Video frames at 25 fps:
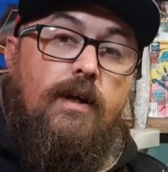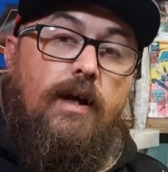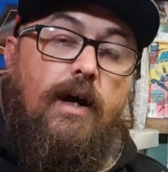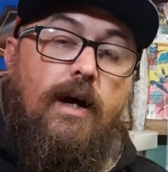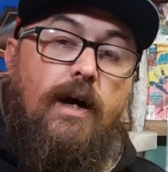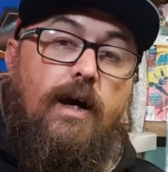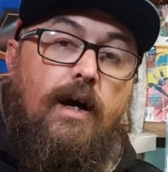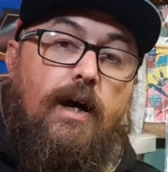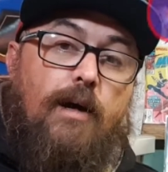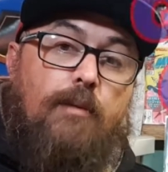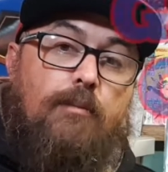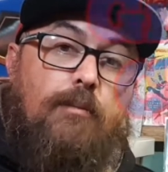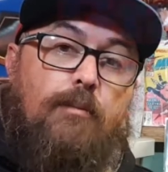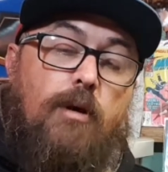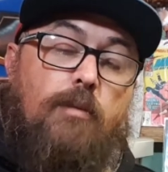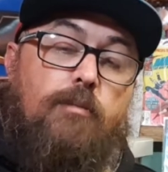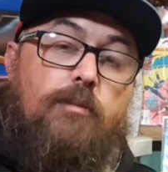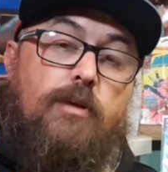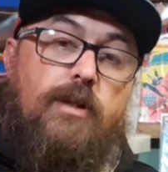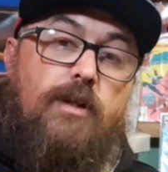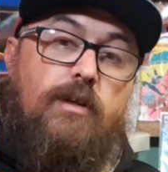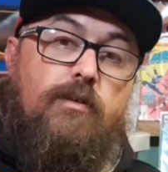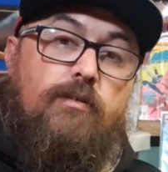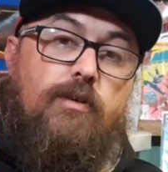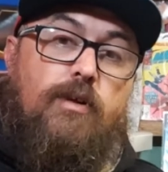I'm going
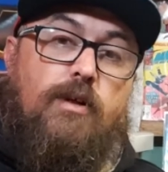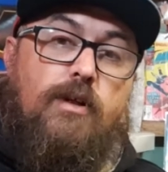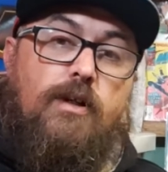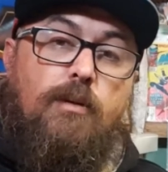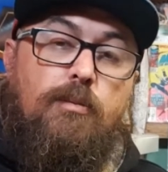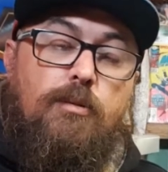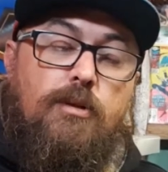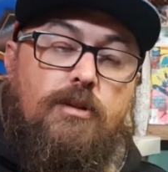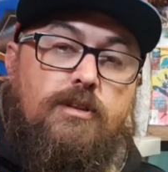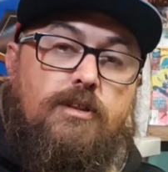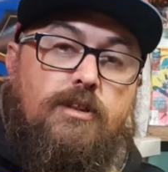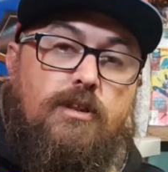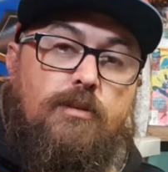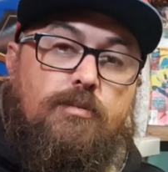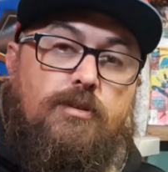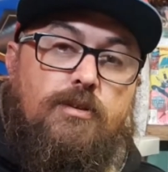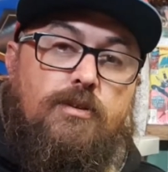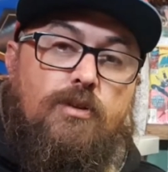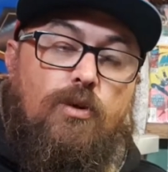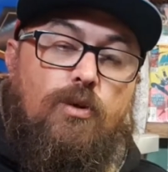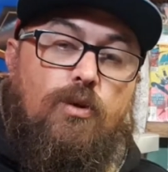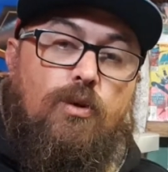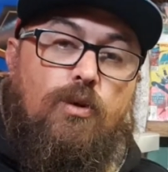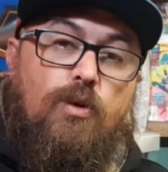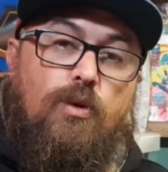to give you a couple of tips
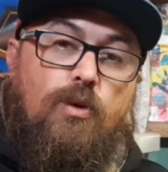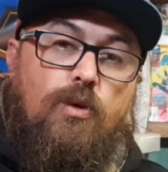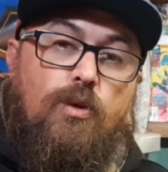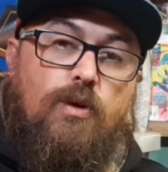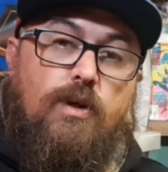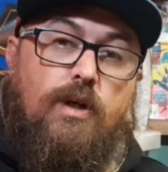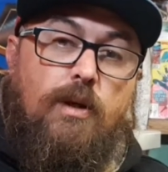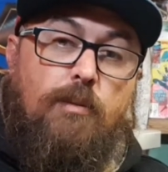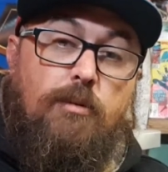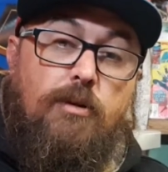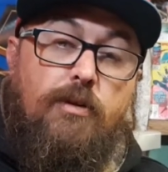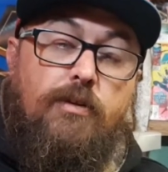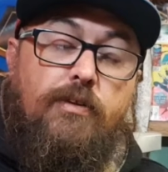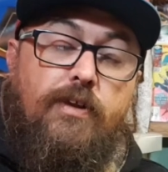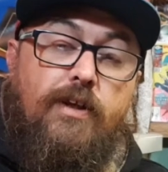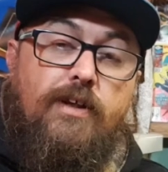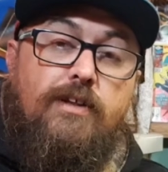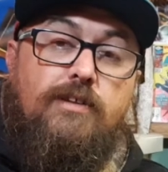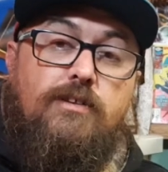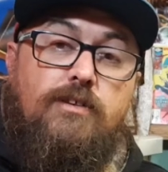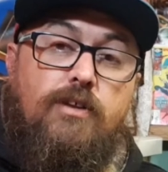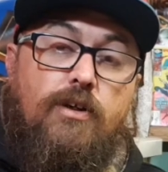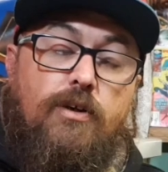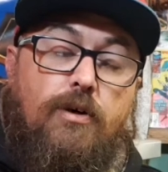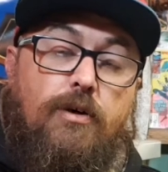or a couple of
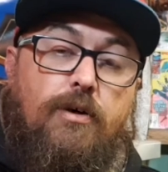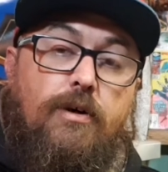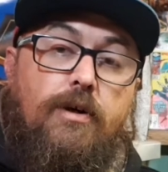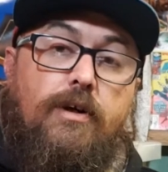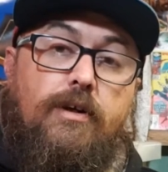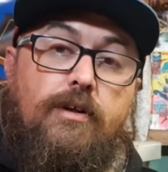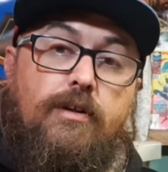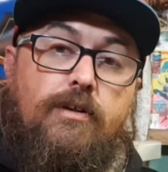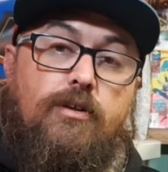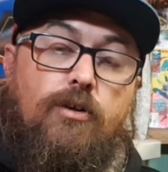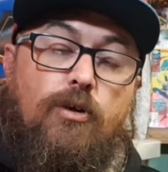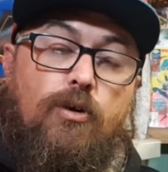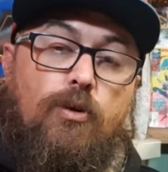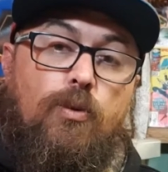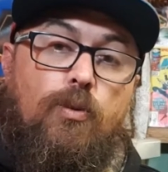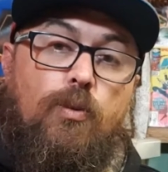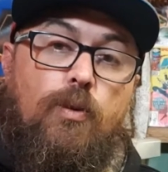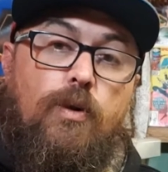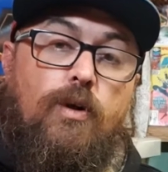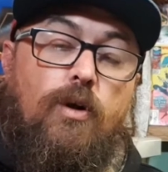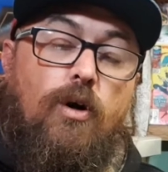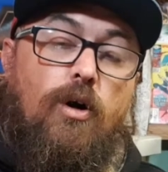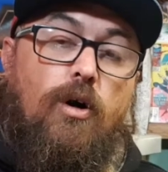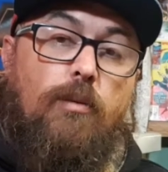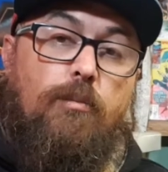things that I do
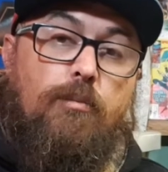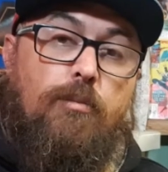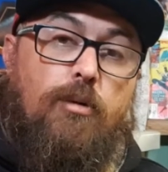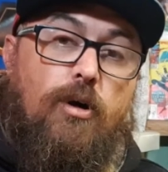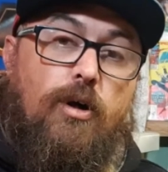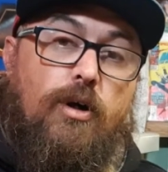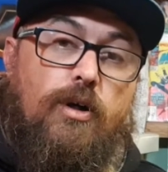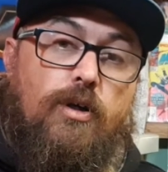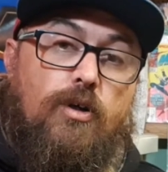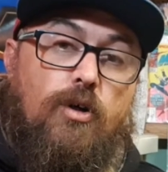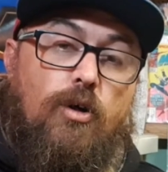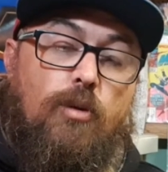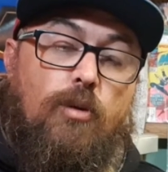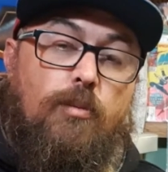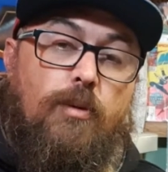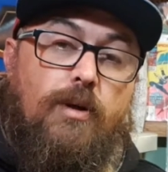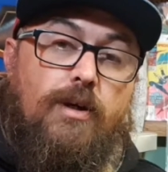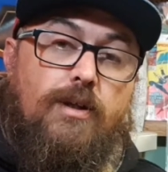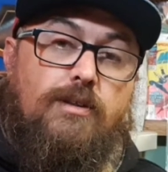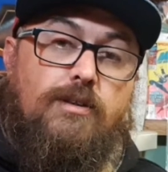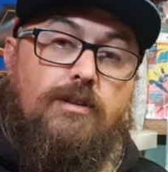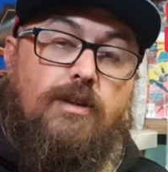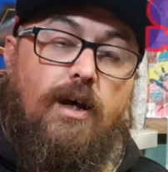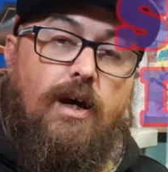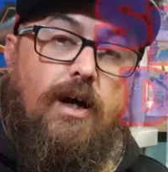when I'm buying
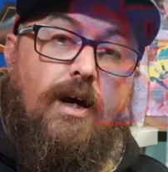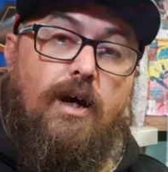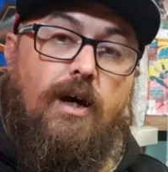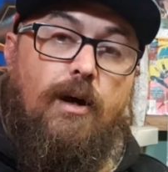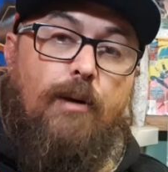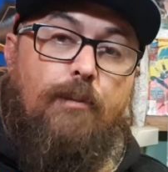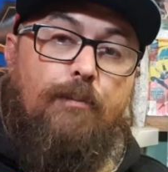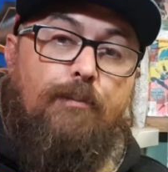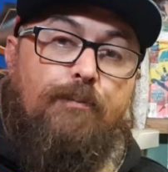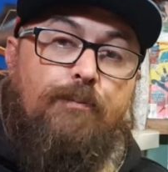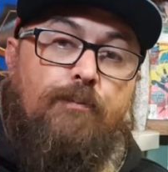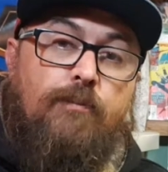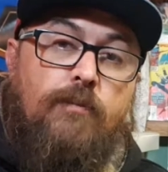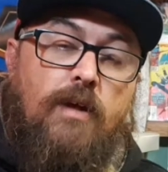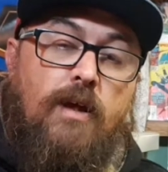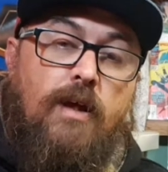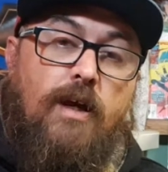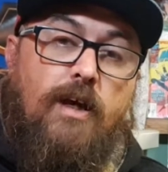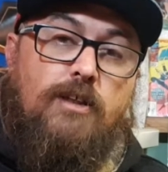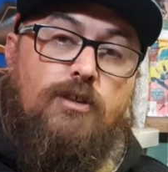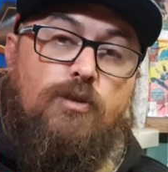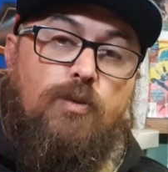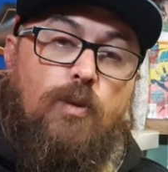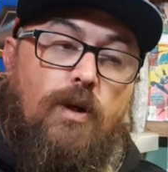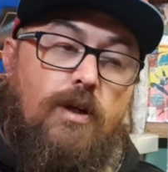comics,
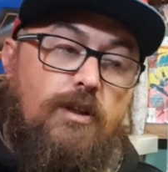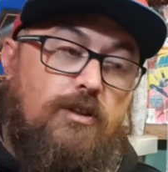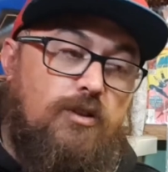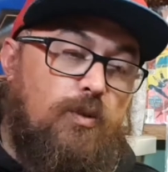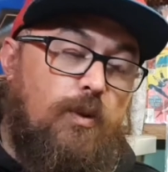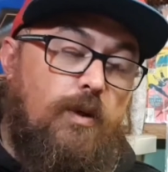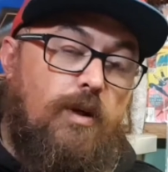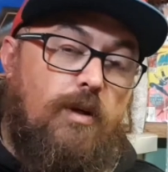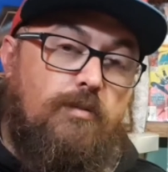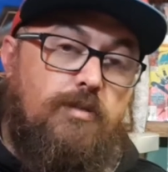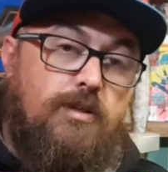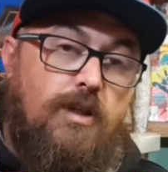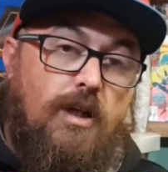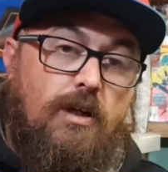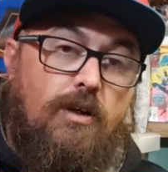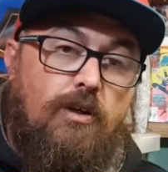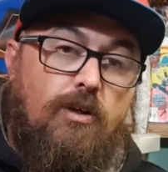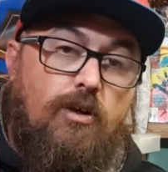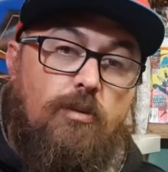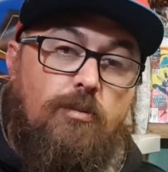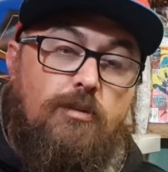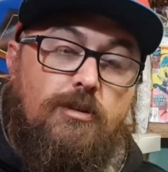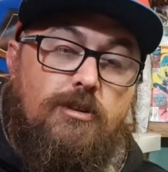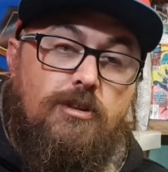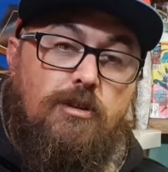as well as when I'm selling
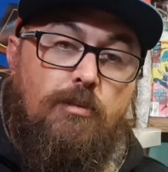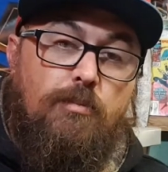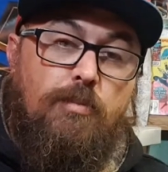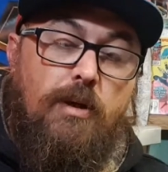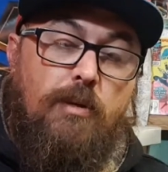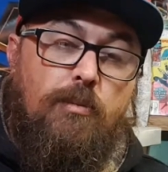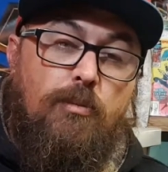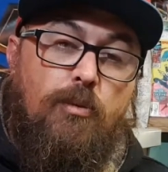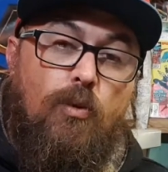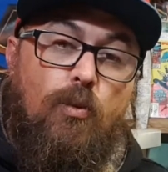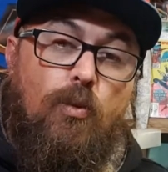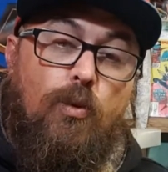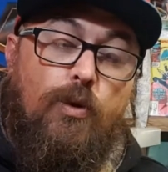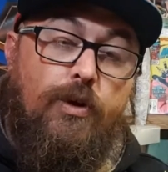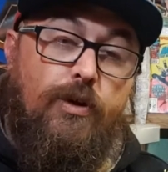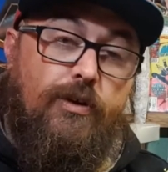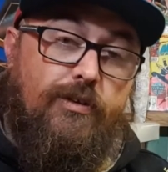comics to people, what I